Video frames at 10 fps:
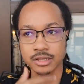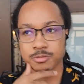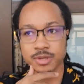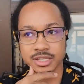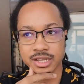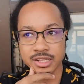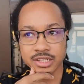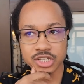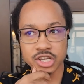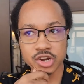speaks
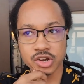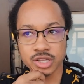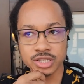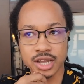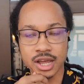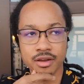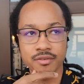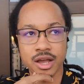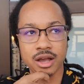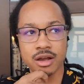English here inside of
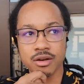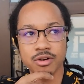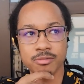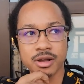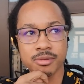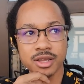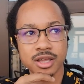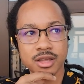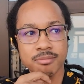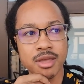uh,
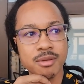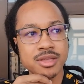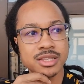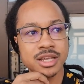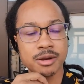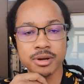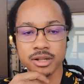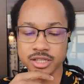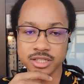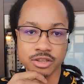Republica. Maybe inside
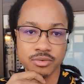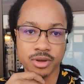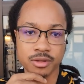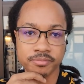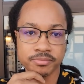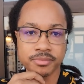Paulista you will,